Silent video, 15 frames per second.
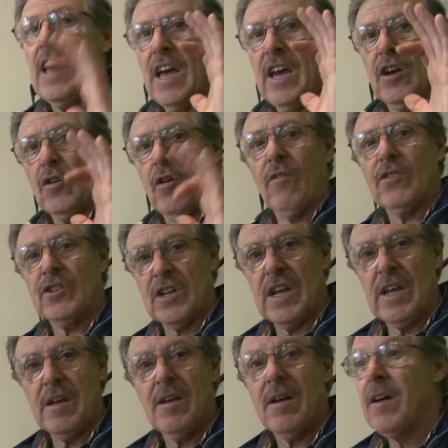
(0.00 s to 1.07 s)
It can
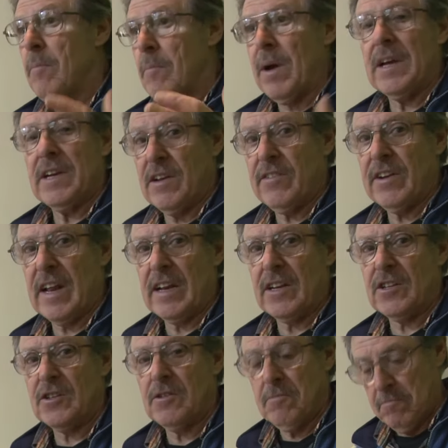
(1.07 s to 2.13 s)
obviously pay
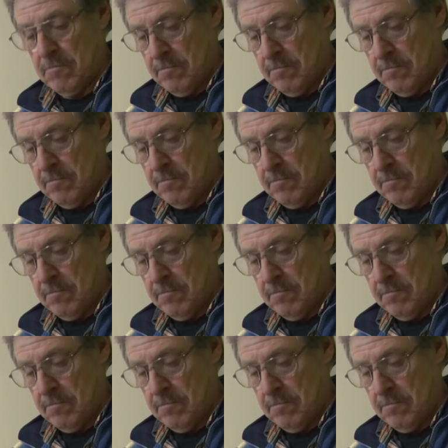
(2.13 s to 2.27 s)
dividends.